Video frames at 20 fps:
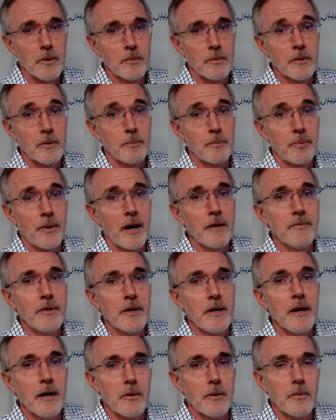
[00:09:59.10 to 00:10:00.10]

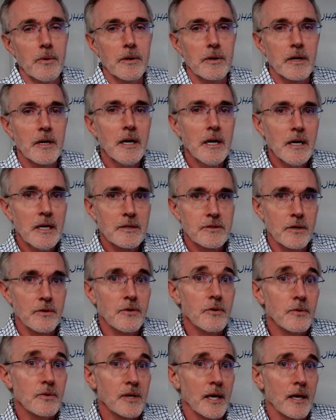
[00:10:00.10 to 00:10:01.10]
private network. So
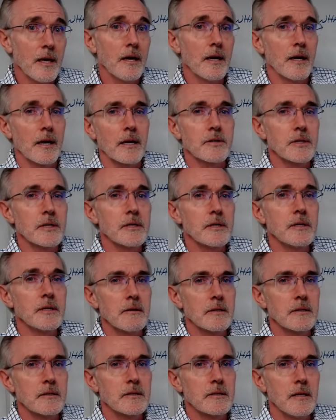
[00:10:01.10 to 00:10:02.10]
you can actually
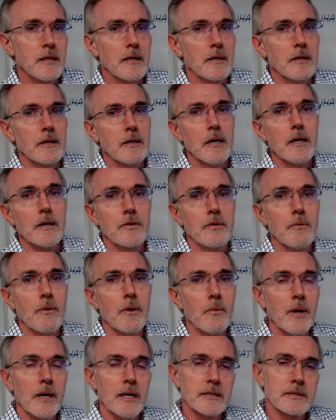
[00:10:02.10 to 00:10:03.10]
guarantee QoS